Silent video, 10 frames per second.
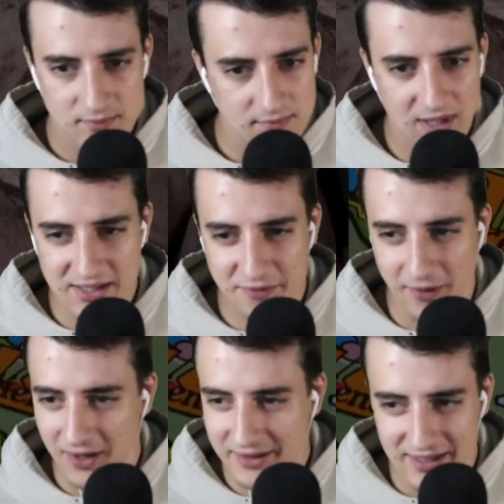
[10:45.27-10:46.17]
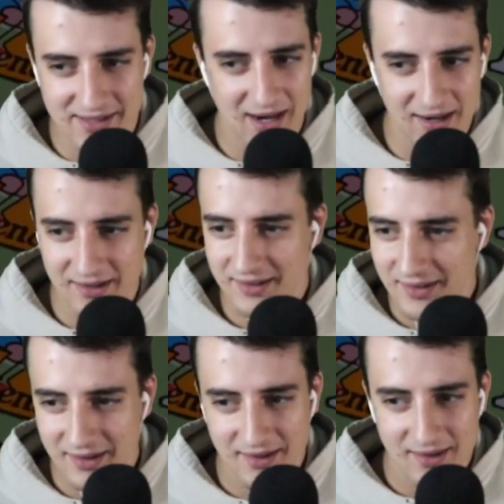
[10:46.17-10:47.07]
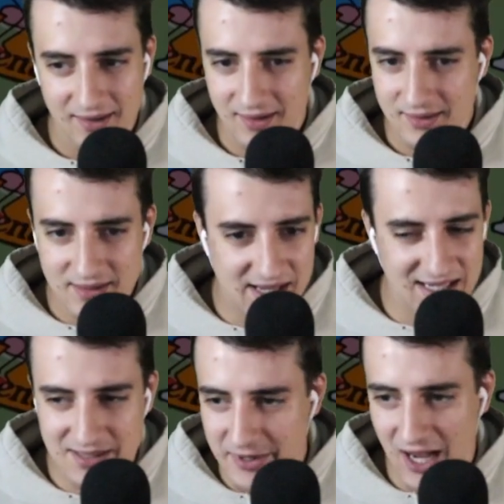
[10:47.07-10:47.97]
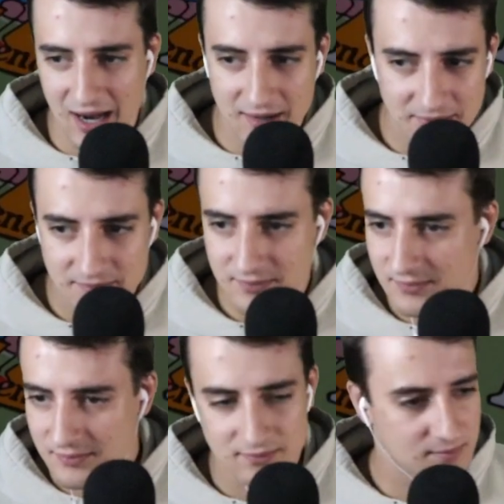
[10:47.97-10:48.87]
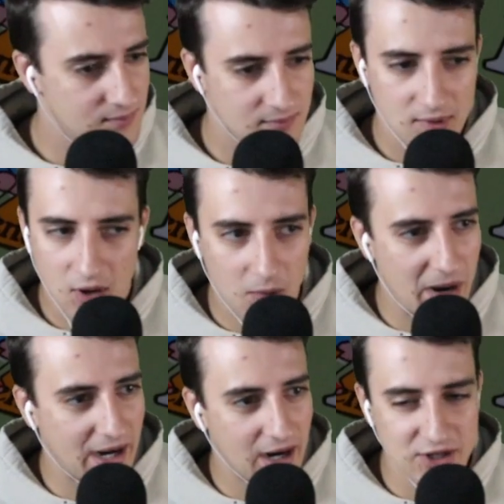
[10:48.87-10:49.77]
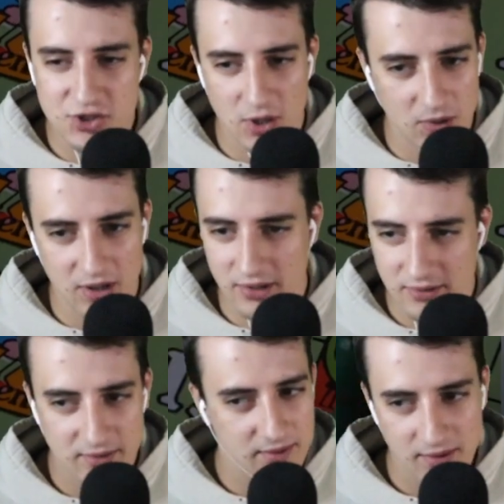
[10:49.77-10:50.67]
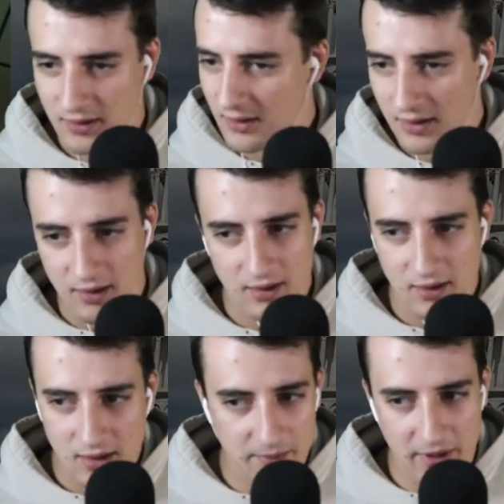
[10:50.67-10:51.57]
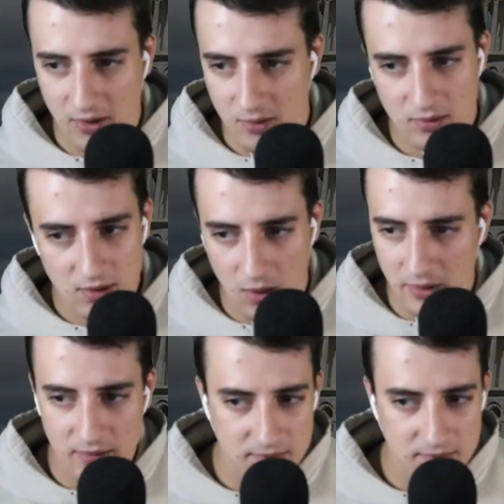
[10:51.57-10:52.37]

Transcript: That's fucked. That's higher. This has to be higher. Oh my god, he's so good. Here we go. Lower.